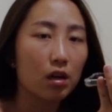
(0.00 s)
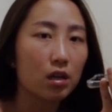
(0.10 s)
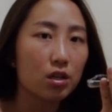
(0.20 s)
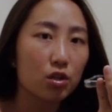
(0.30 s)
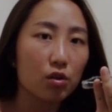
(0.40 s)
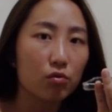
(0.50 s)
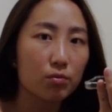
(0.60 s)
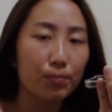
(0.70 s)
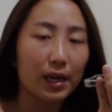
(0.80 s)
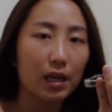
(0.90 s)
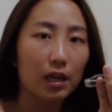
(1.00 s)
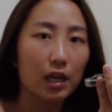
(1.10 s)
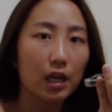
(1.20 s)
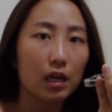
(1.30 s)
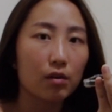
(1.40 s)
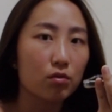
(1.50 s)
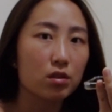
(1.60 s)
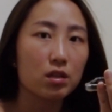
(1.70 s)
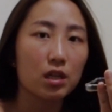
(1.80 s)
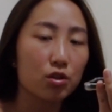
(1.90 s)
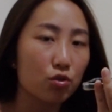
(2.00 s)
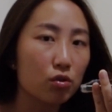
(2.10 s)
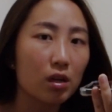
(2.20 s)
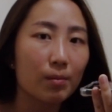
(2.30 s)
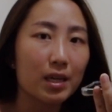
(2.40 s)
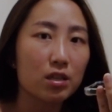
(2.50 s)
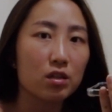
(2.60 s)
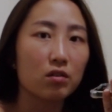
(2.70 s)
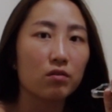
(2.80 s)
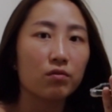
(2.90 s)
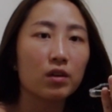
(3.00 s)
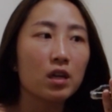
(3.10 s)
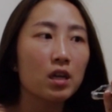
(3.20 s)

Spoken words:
continuous biking. I was exerting myself